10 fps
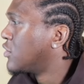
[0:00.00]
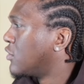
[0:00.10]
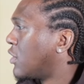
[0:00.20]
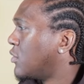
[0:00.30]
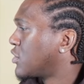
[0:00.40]

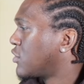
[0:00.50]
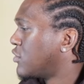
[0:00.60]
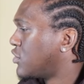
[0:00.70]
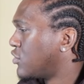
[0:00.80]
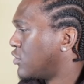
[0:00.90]
So I'm just
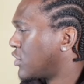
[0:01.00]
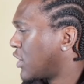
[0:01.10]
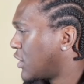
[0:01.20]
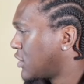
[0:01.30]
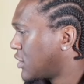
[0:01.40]
gonna show you
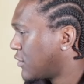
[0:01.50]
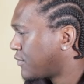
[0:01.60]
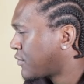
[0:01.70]
guys.